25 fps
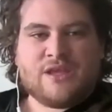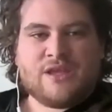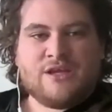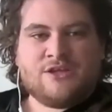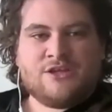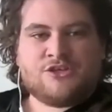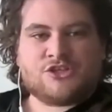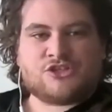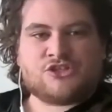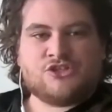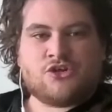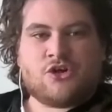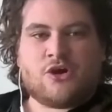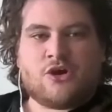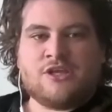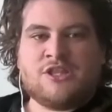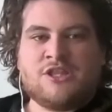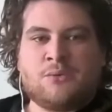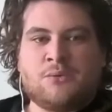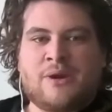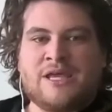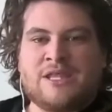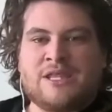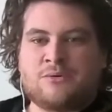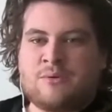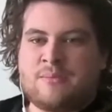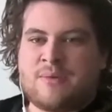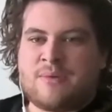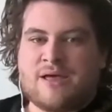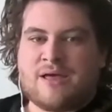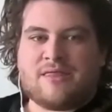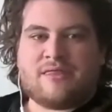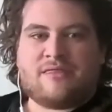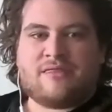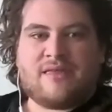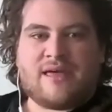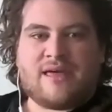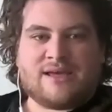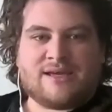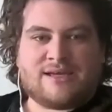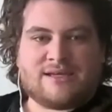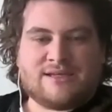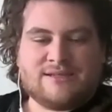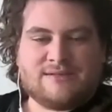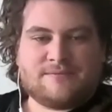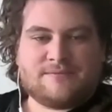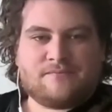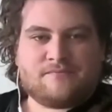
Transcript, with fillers: just not in the way that we might think.